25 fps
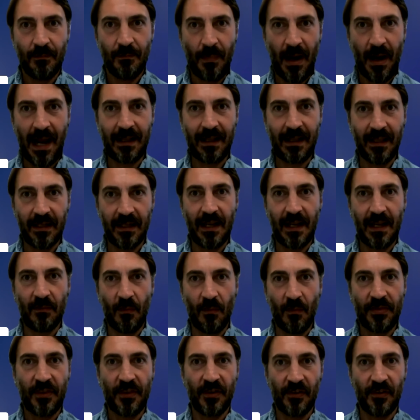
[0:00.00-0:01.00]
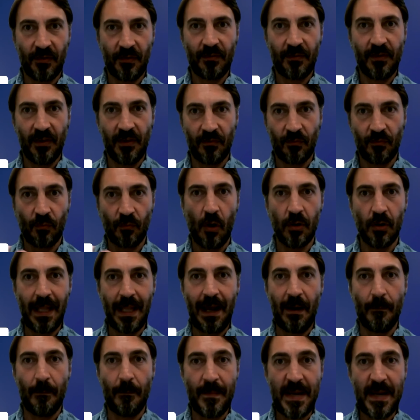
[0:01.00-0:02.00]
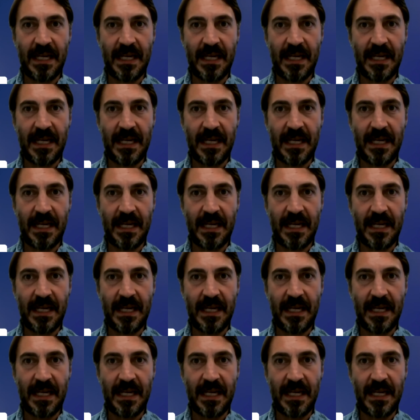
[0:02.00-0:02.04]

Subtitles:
pilot and what this rollout